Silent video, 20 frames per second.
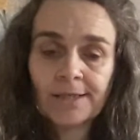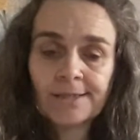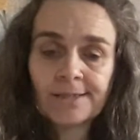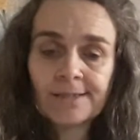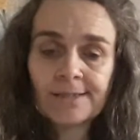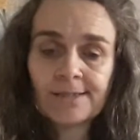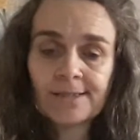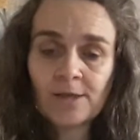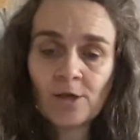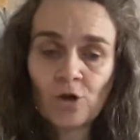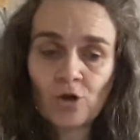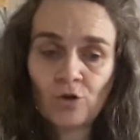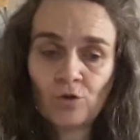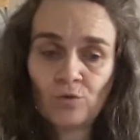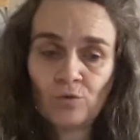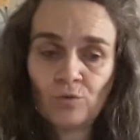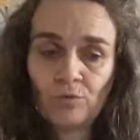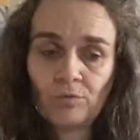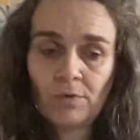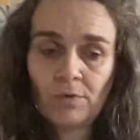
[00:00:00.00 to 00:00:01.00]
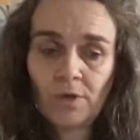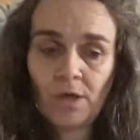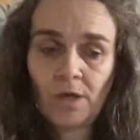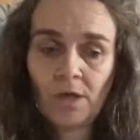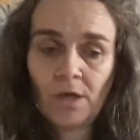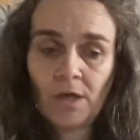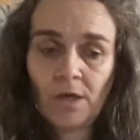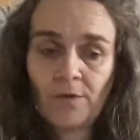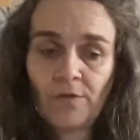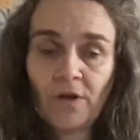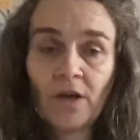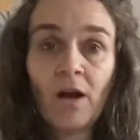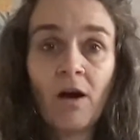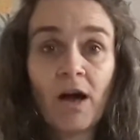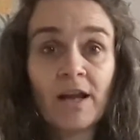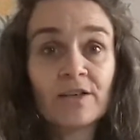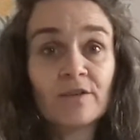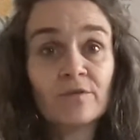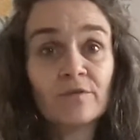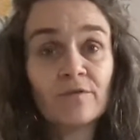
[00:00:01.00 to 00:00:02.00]
So the
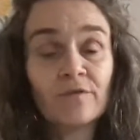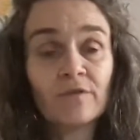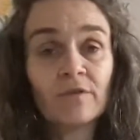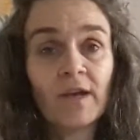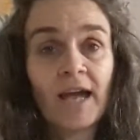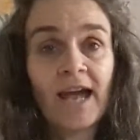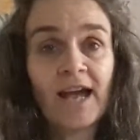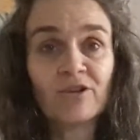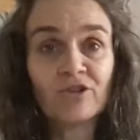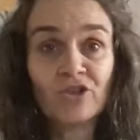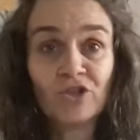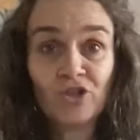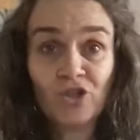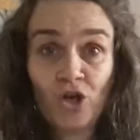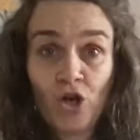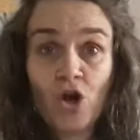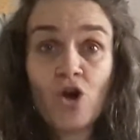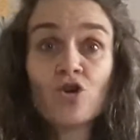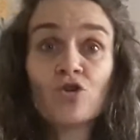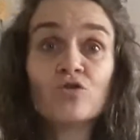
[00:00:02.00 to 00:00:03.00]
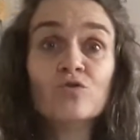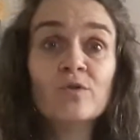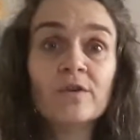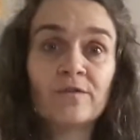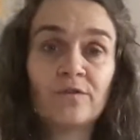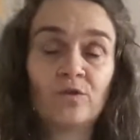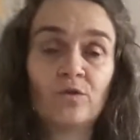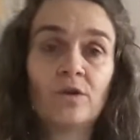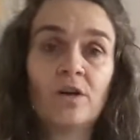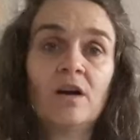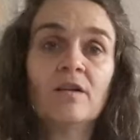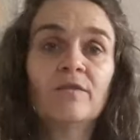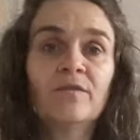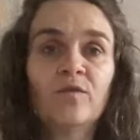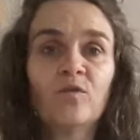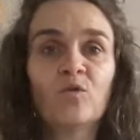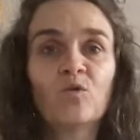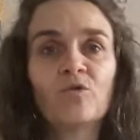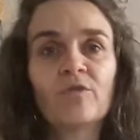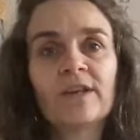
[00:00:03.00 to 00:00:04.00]
kind of how to know if your gut
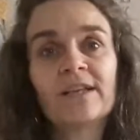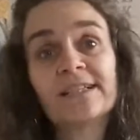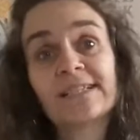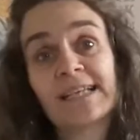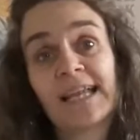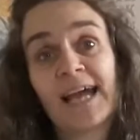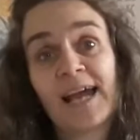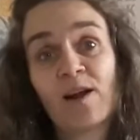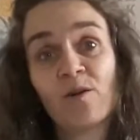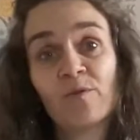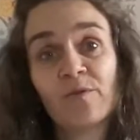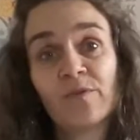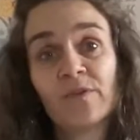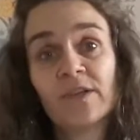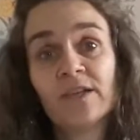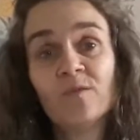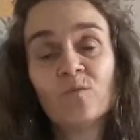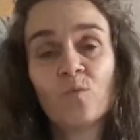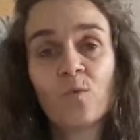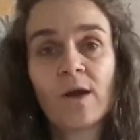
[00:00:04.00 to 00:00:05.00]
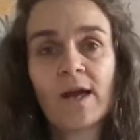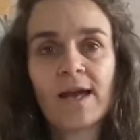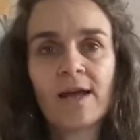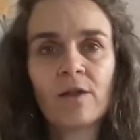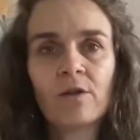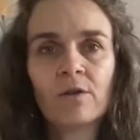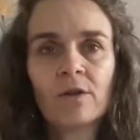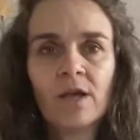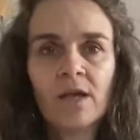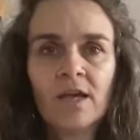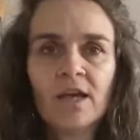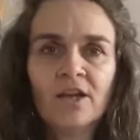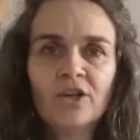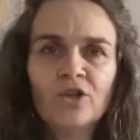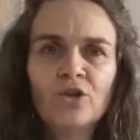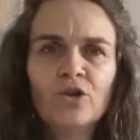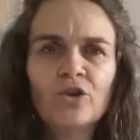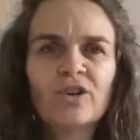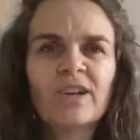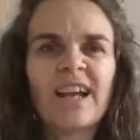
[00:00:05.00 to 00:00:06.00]
flora isn't healthy, well,
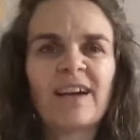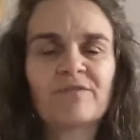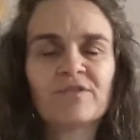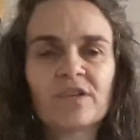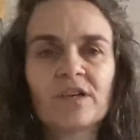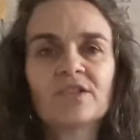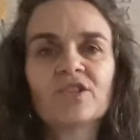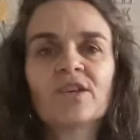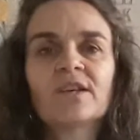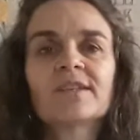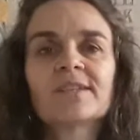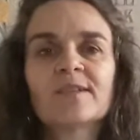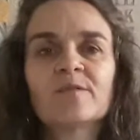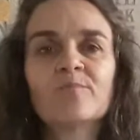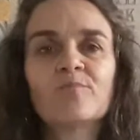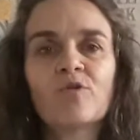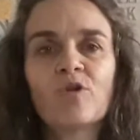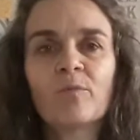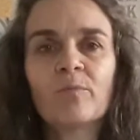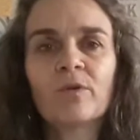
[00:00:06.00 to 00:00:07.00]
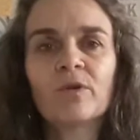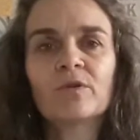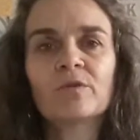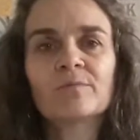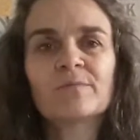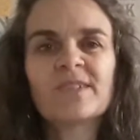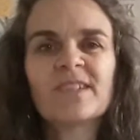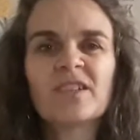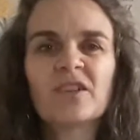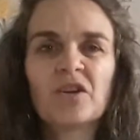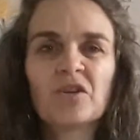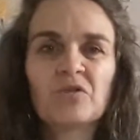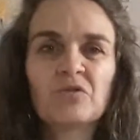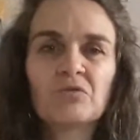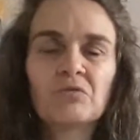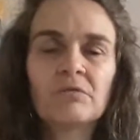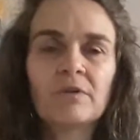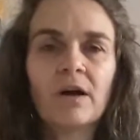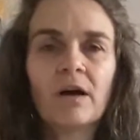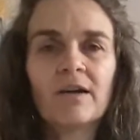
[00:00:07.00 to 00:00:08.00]
you could have digestive problems,
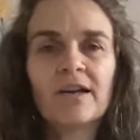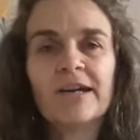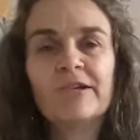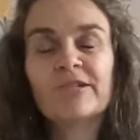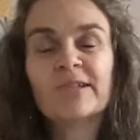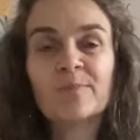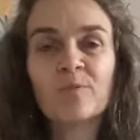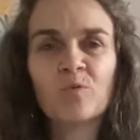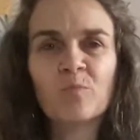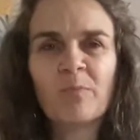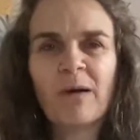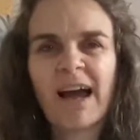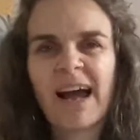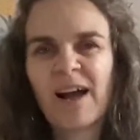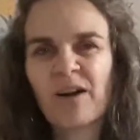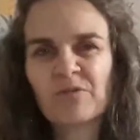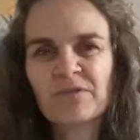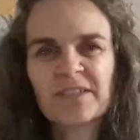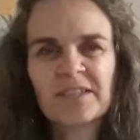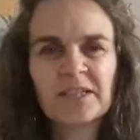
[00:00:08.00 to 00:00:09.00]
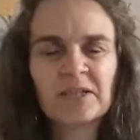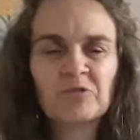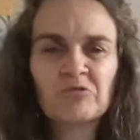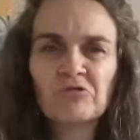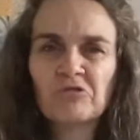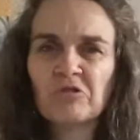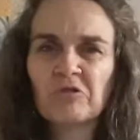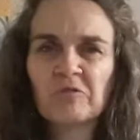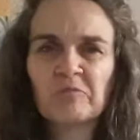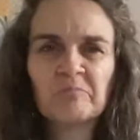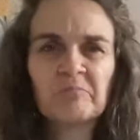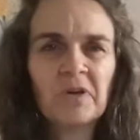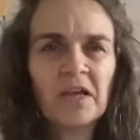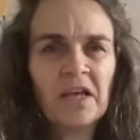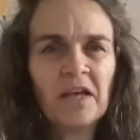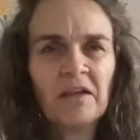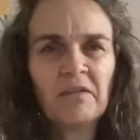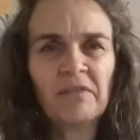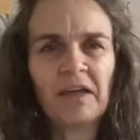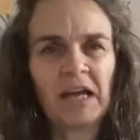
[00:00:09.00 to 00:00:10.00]
irritable bowel syndrome,
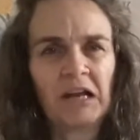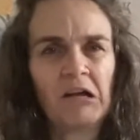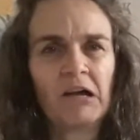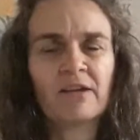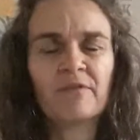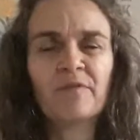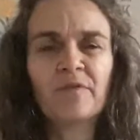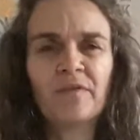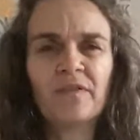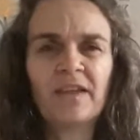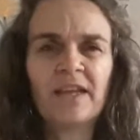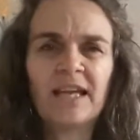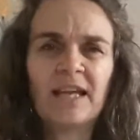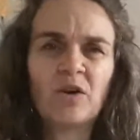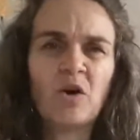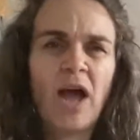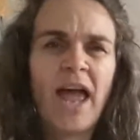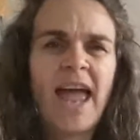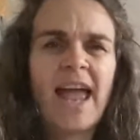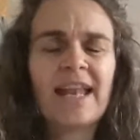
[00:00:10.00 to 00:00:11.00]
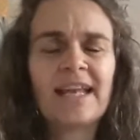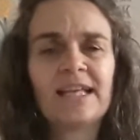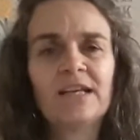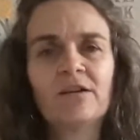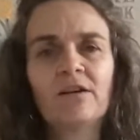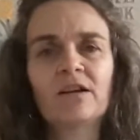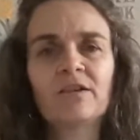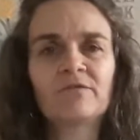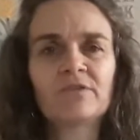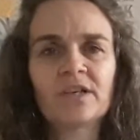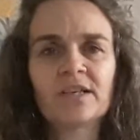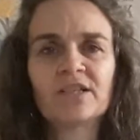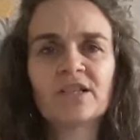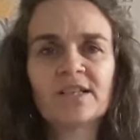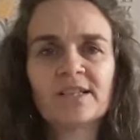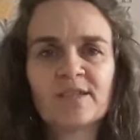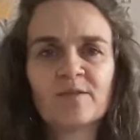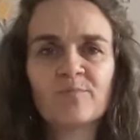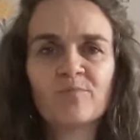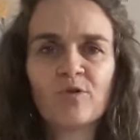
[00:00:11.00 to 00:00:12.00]
that kind of thing. Any kind of
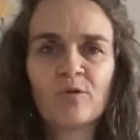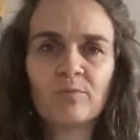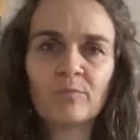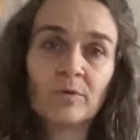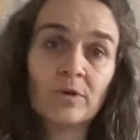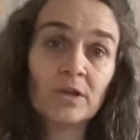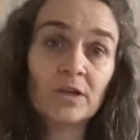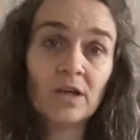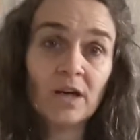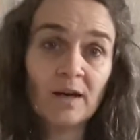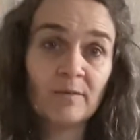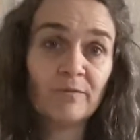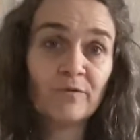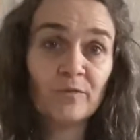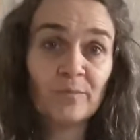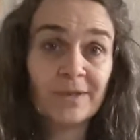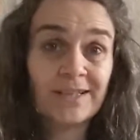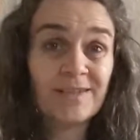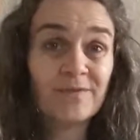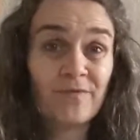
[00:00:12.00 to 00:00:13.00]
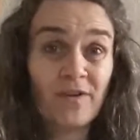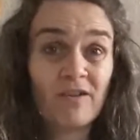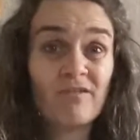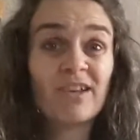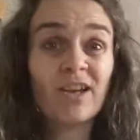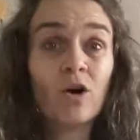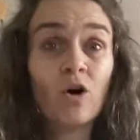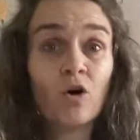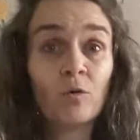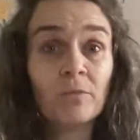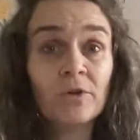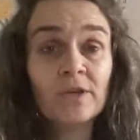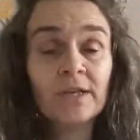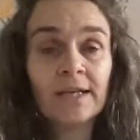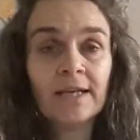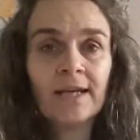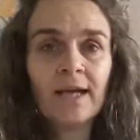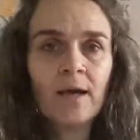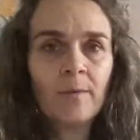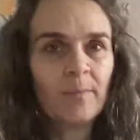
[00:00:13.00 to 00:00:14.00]
digestive problem can come from it. It's very common.
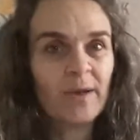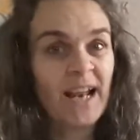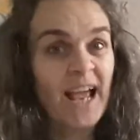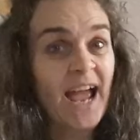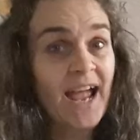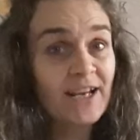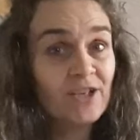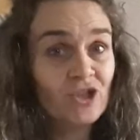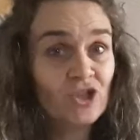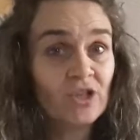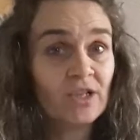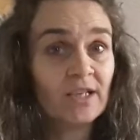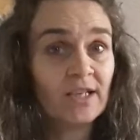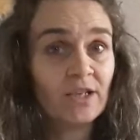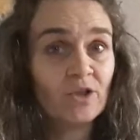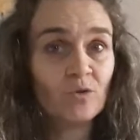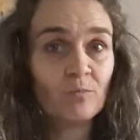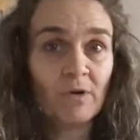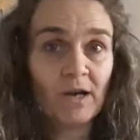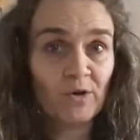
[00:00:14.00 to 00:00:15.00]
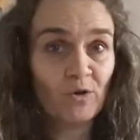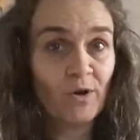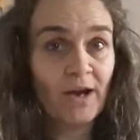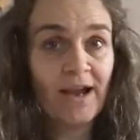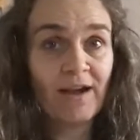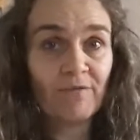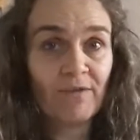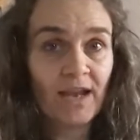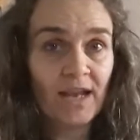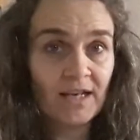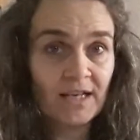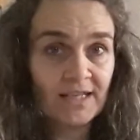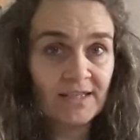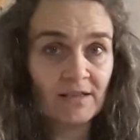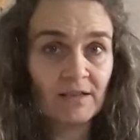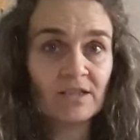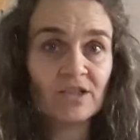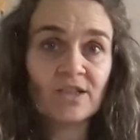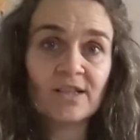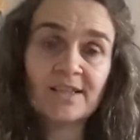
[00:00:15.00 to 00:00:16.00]
But actually, you might not have any
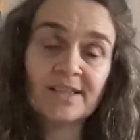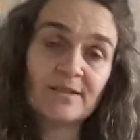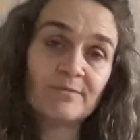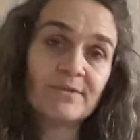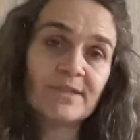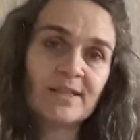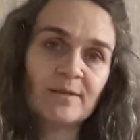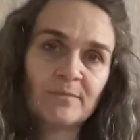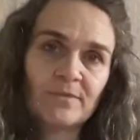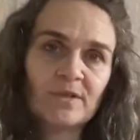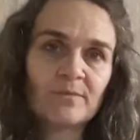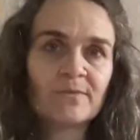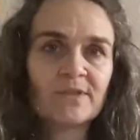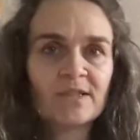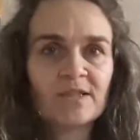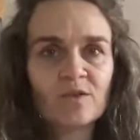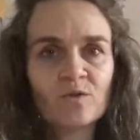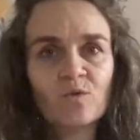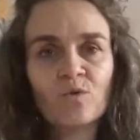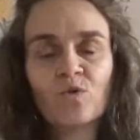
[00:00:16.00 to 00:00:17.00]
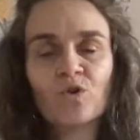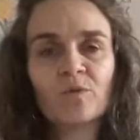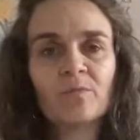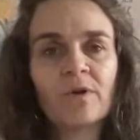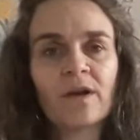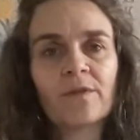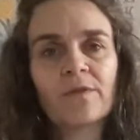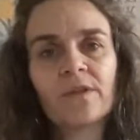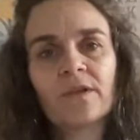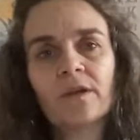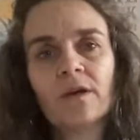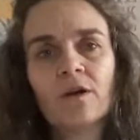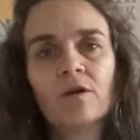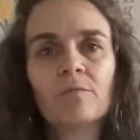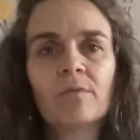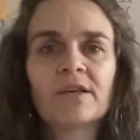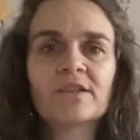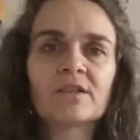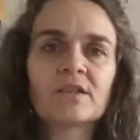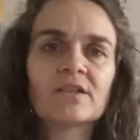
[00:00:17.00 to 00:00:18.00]
digestive symptoms at all. You might think, oh,
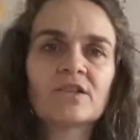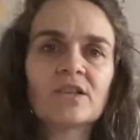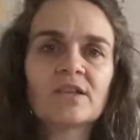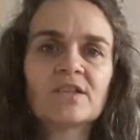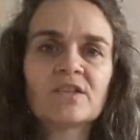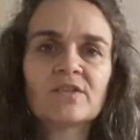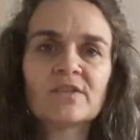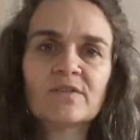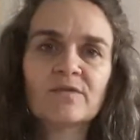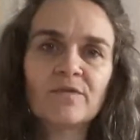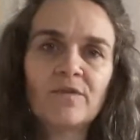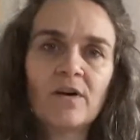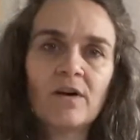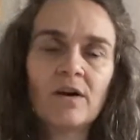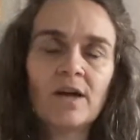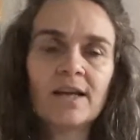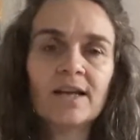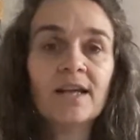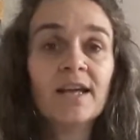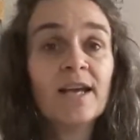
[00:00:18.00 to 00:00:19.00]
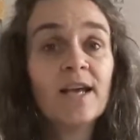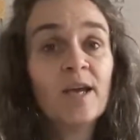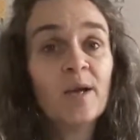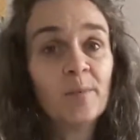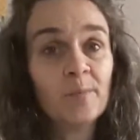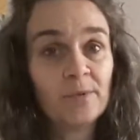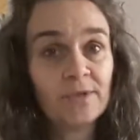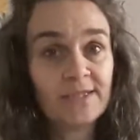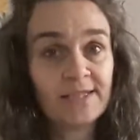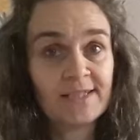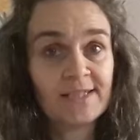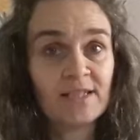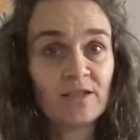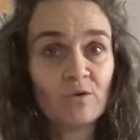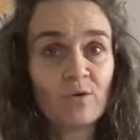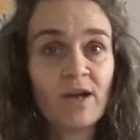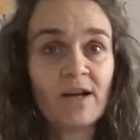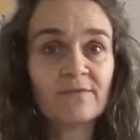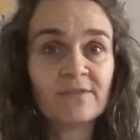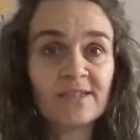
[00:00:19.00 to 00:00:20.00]
my digestion's fine, but
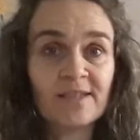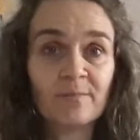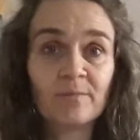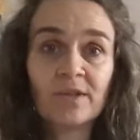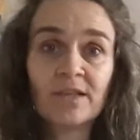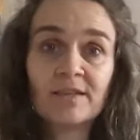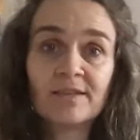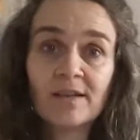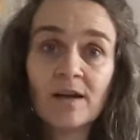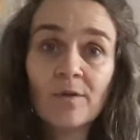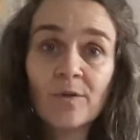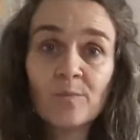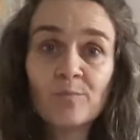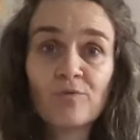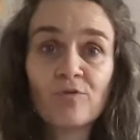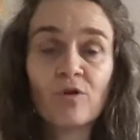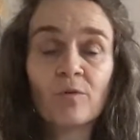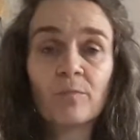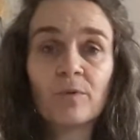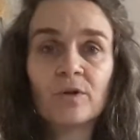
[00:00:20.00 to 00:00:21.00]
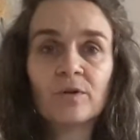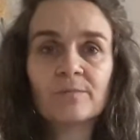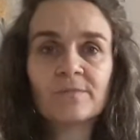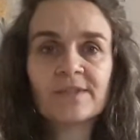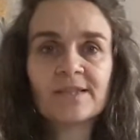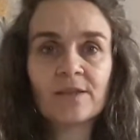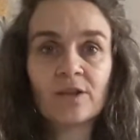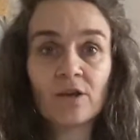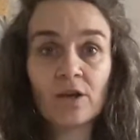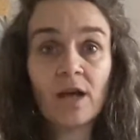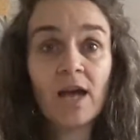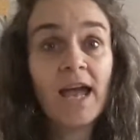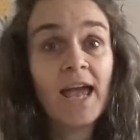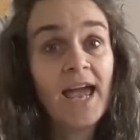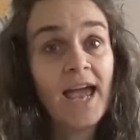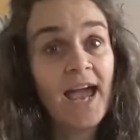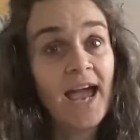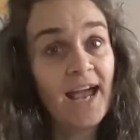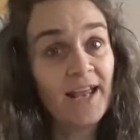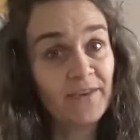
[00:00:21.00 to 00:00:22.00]
still have some of these other problems
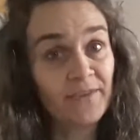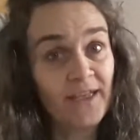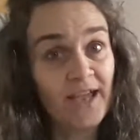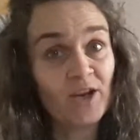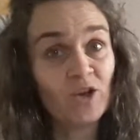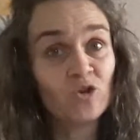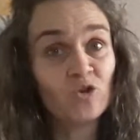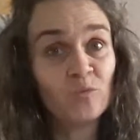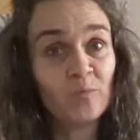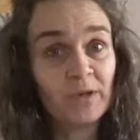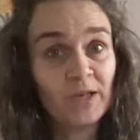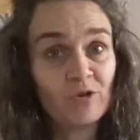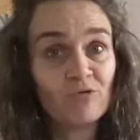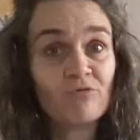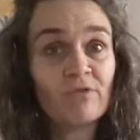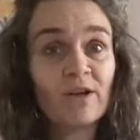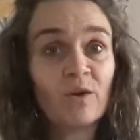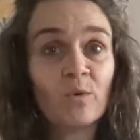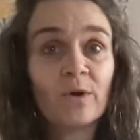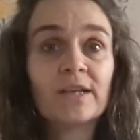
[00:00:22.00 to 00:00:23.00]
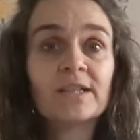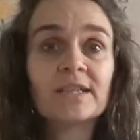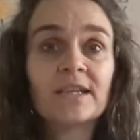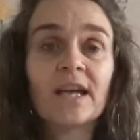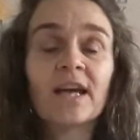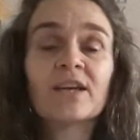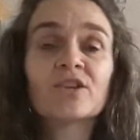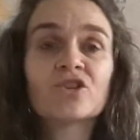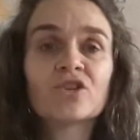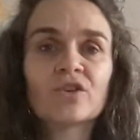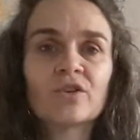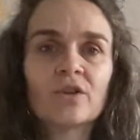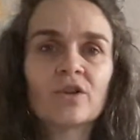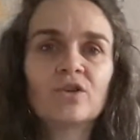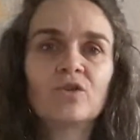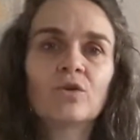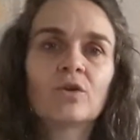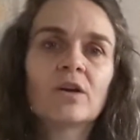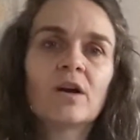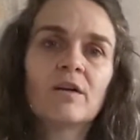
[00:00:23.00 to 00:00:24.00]
and that could be a real indication that
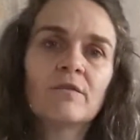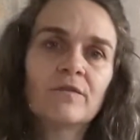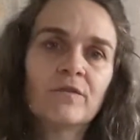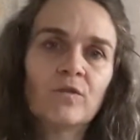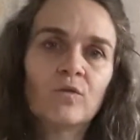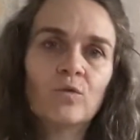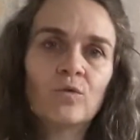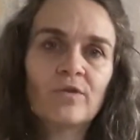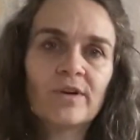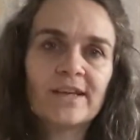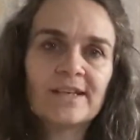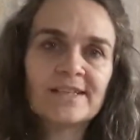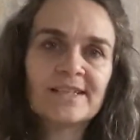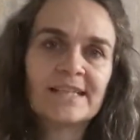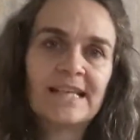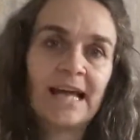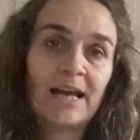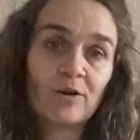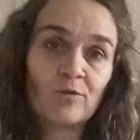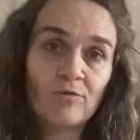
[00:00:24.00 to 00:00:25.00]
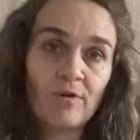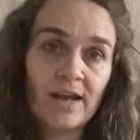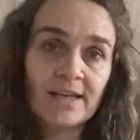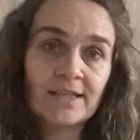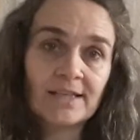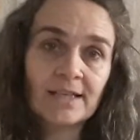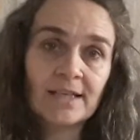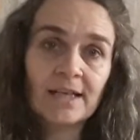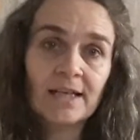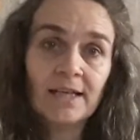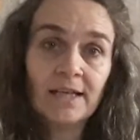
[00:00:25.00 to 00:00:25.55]
your gut flora isn't that great.